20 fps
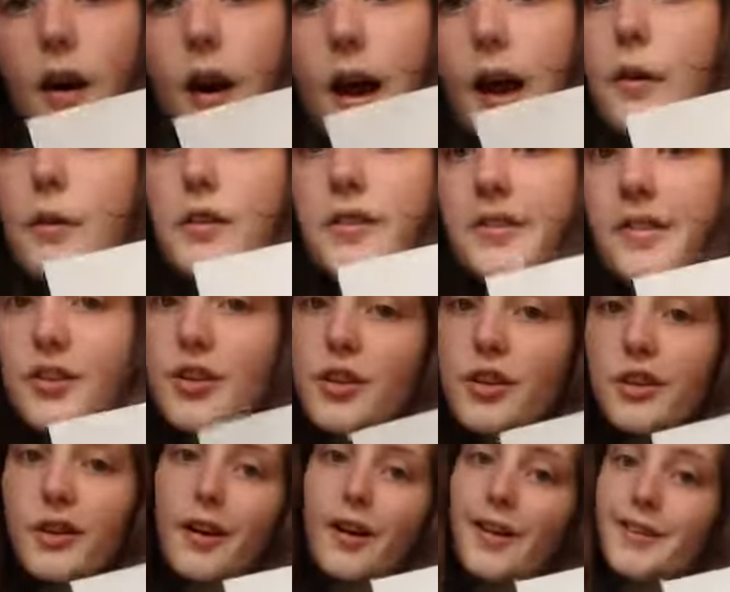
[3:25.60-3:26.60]
I was such a
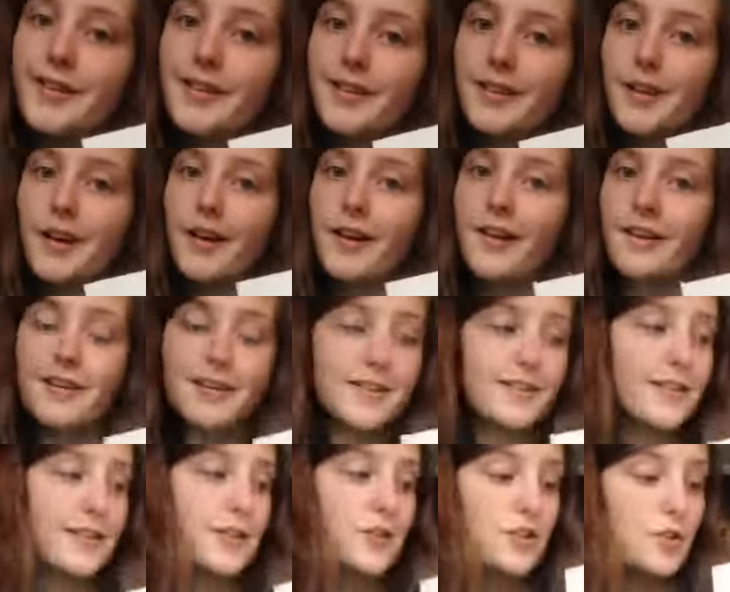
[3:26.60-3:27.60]
good artist, guys.
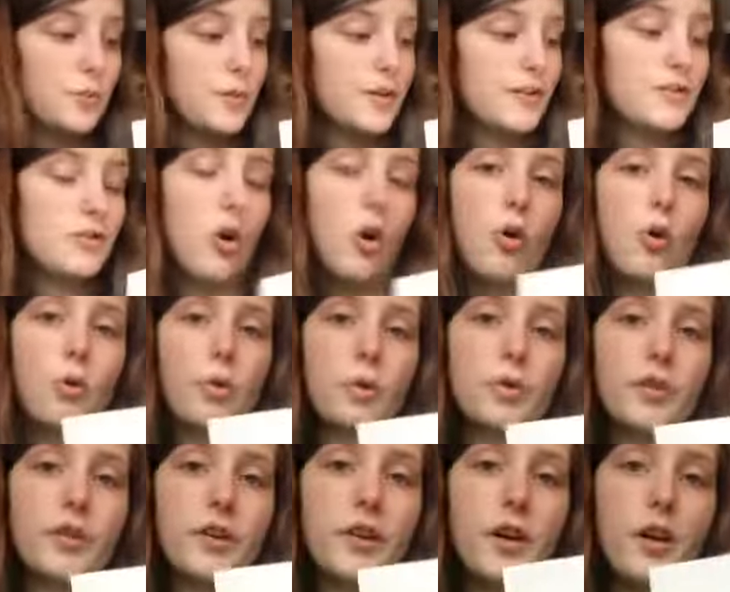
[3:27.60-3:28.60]
This should be
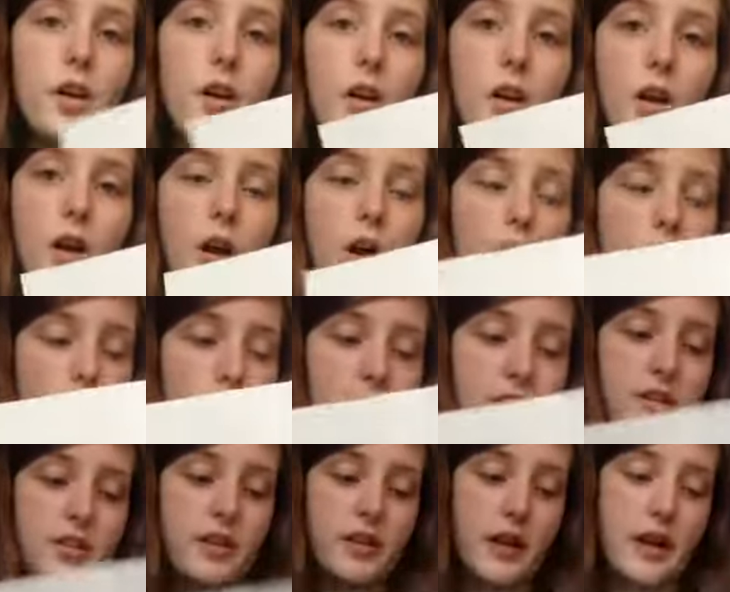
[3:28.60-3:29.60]
sold on the
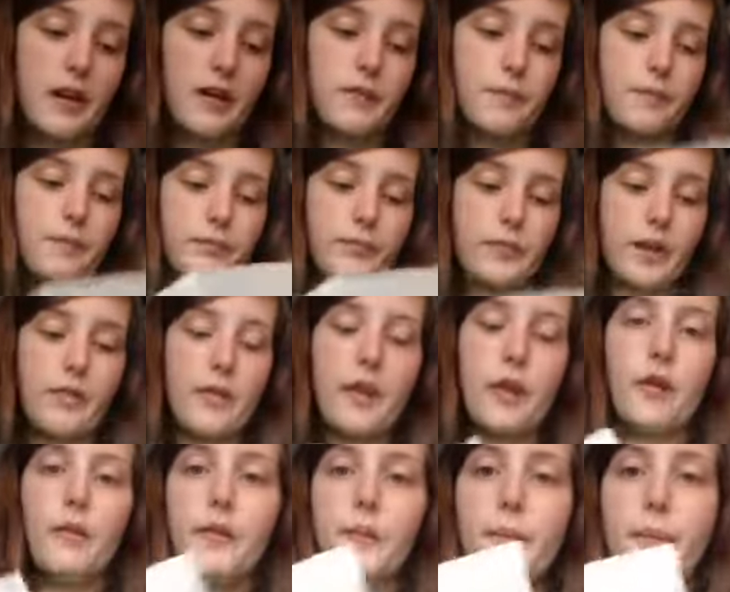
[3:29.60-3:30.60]
internet. And then
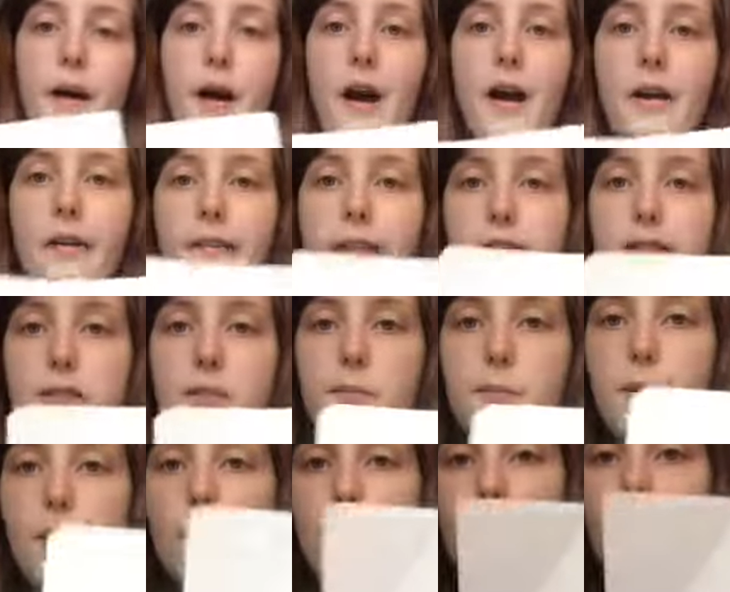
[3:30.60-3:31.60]
on the back there's some
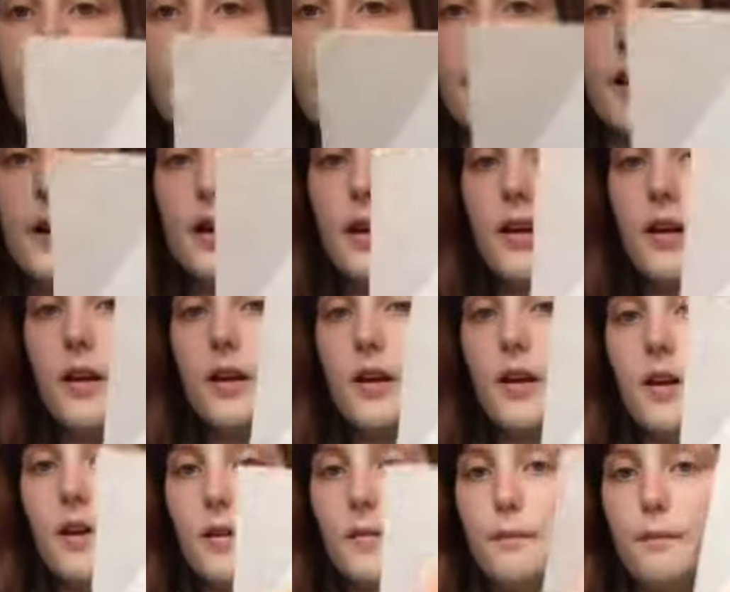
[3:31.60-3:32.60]
more
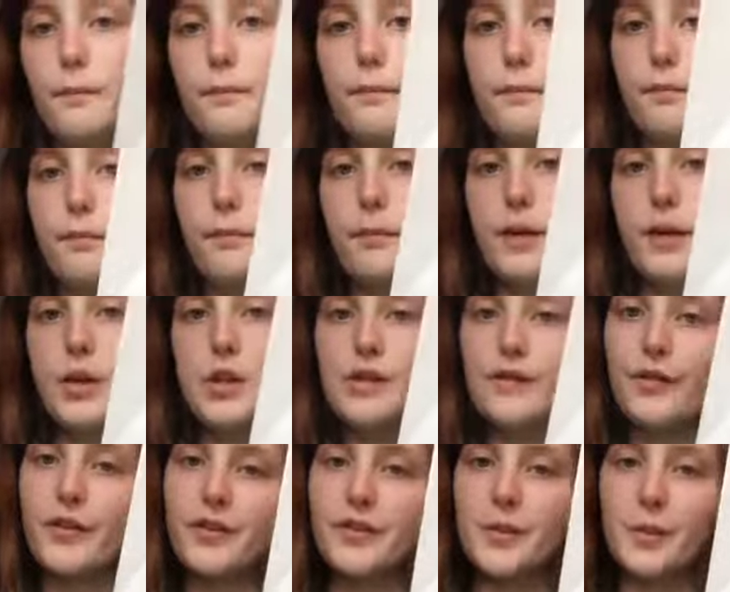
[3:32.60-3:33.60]

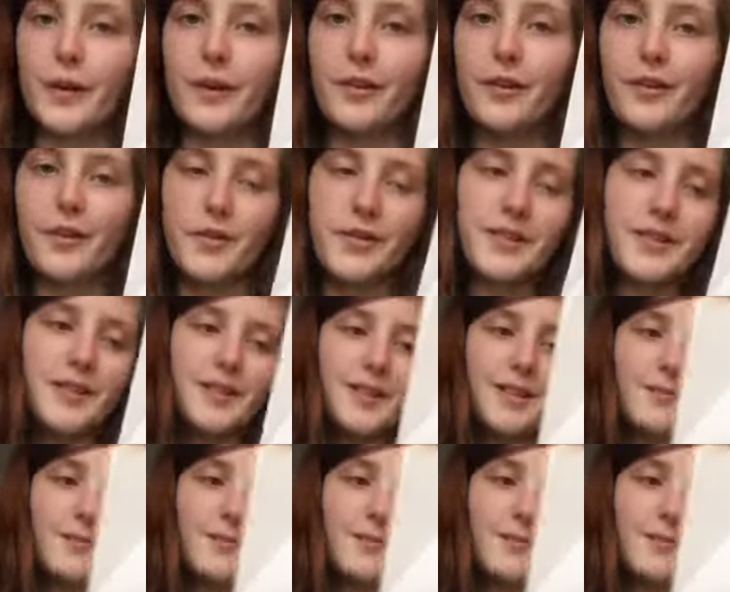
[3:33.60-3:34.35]
beautiful squiggles.